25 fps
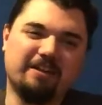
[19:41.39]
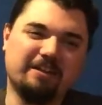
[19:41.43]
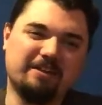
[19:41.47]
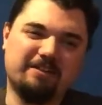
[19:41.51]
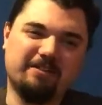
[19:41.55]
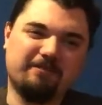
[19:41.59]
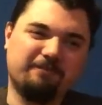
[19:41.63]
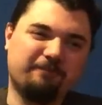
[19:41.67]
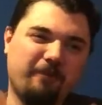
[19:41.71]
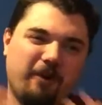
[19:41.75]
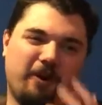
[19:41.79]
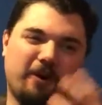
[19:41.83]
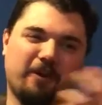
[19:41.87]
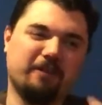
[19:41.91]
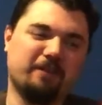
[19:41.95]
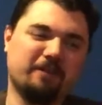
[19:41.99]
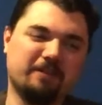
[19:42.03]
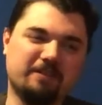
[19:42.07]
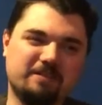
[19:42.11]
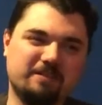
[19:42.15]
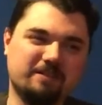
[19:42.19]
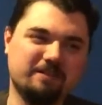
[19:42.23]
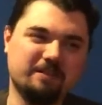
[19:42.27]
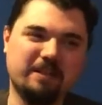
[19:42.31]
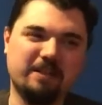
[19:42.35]
It's fun.
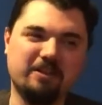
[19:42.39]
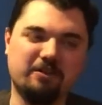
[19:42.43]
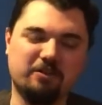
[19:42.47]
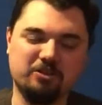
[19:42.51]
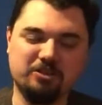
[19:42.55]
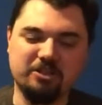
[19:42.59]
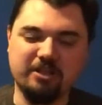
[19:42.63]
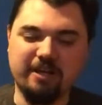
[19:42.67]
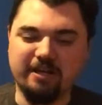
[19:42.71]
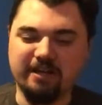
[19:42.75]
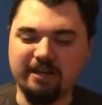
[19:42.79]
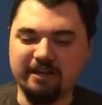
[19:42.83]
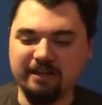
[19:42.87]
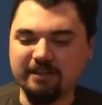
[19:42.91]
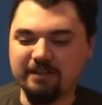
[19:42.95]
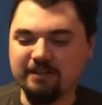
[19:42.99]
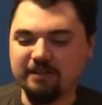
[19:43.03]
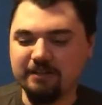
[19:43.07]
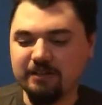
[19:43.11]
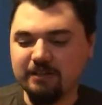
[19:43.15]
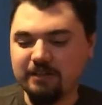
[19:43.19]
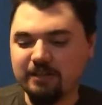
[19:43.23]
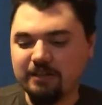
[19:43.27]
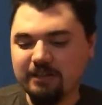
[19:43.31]
It's energetic.